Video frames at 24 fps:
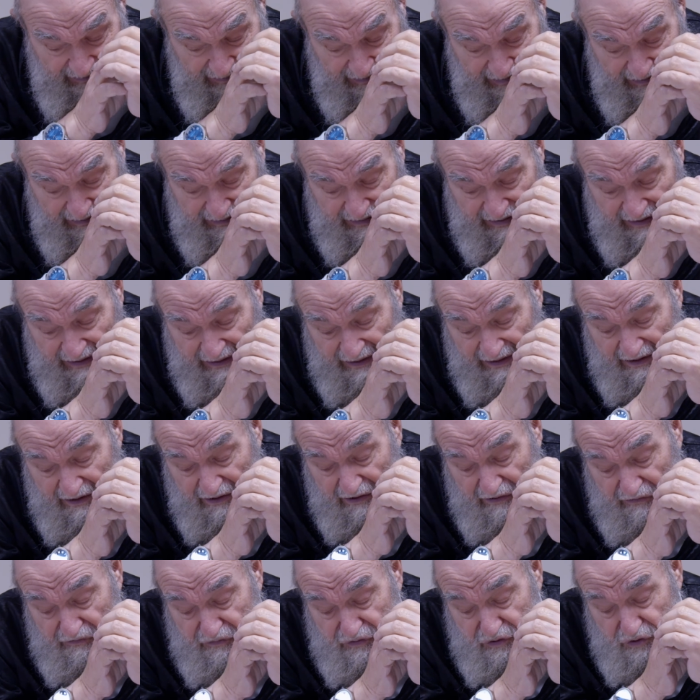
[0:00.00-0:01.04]
Now the
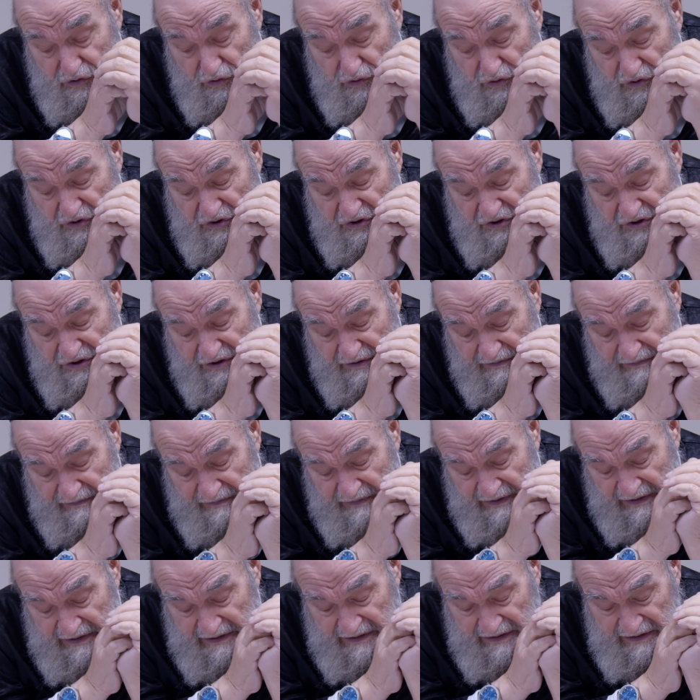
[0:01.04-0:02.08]
Indian of Sus.
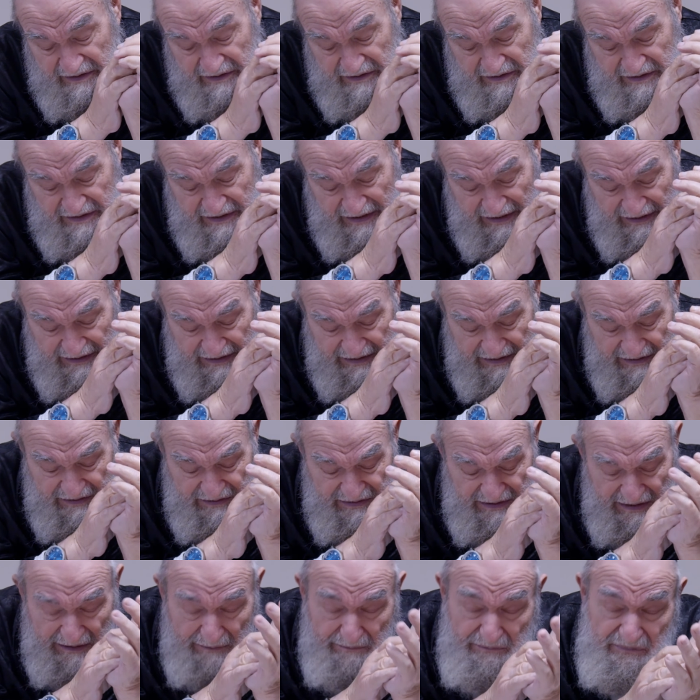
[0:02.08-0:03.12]
It's like
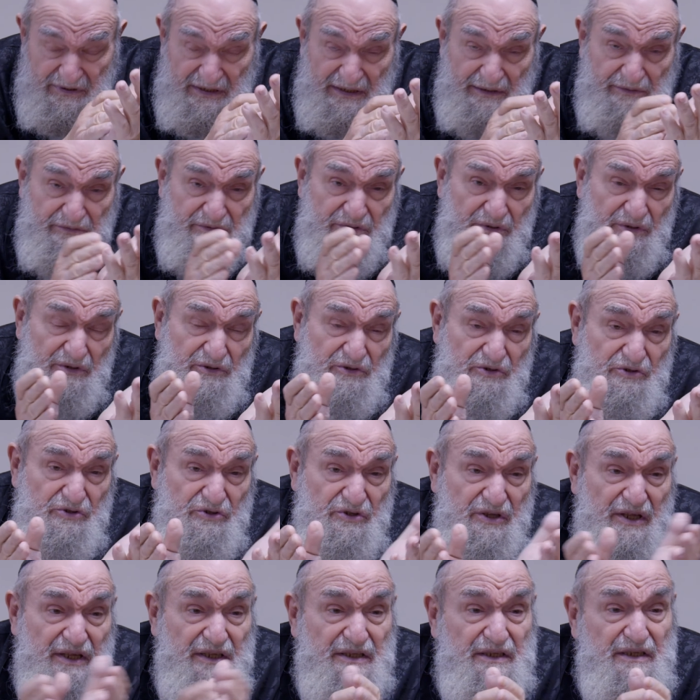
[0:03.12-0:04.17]
it's not, to
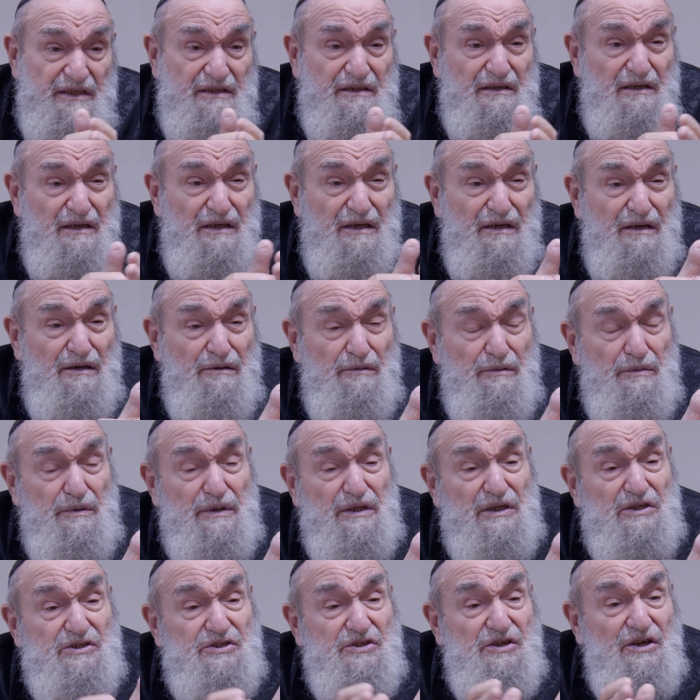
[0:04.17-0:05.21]
understand it. We're
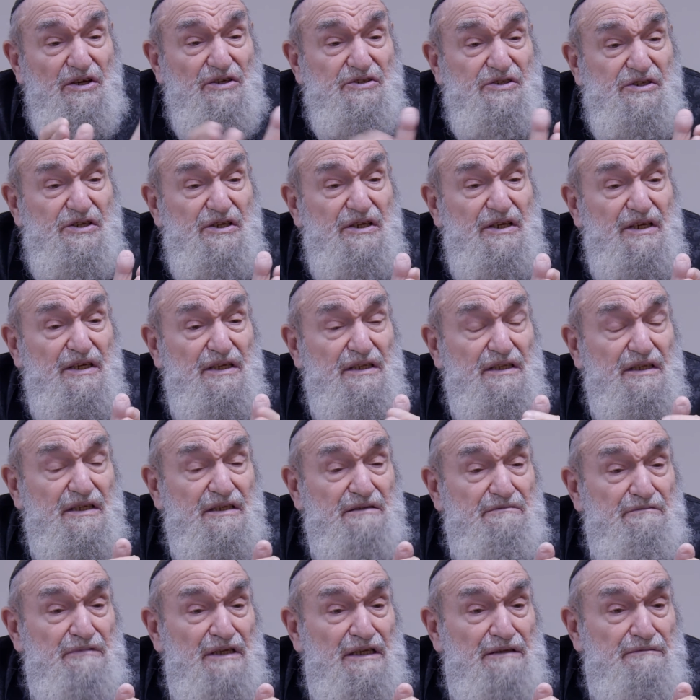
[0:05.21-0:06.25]
discussing it
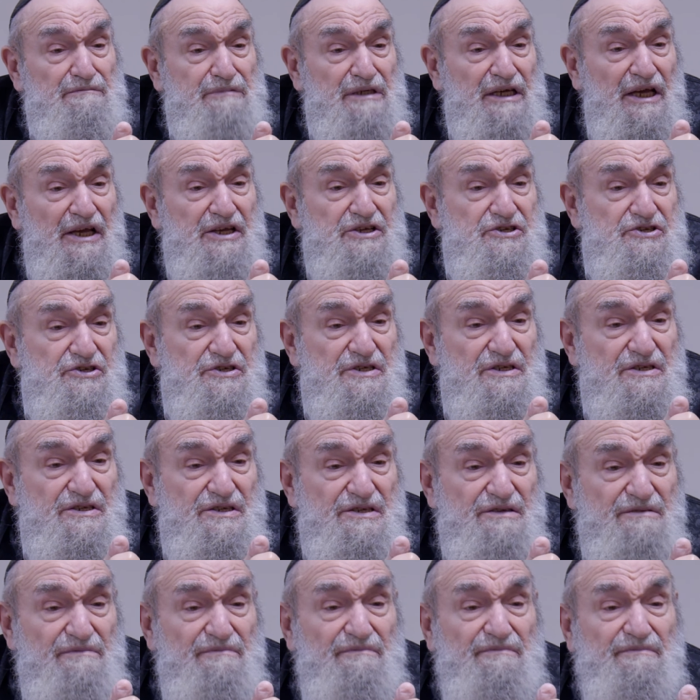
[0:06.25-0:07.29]
in in
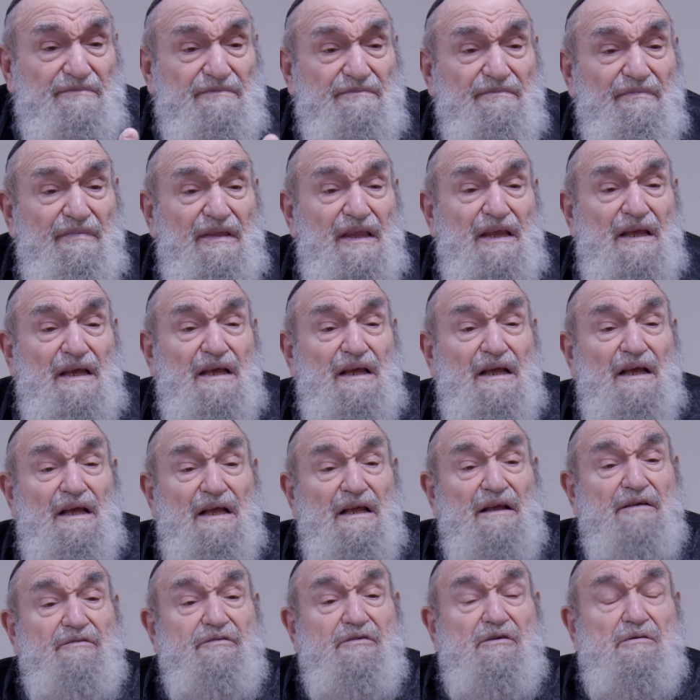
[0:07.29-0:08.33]
Bereshis.
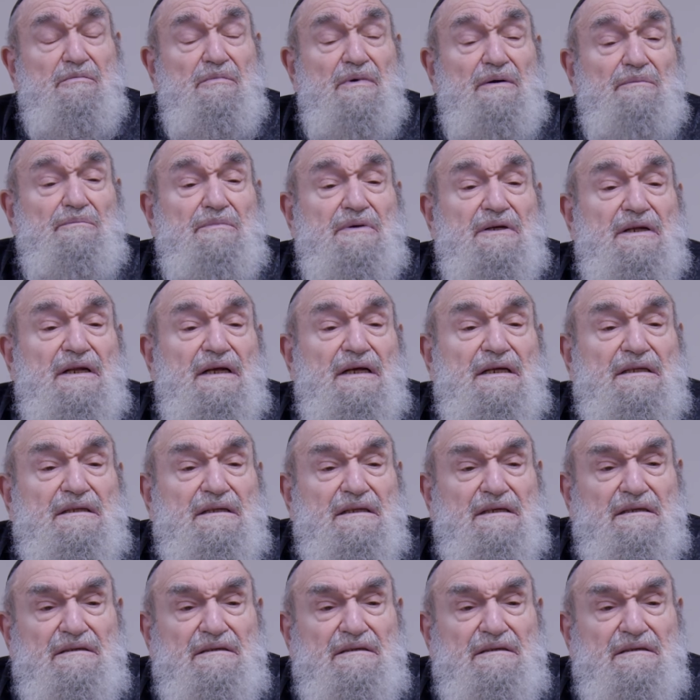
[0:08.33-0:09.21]
If you remember that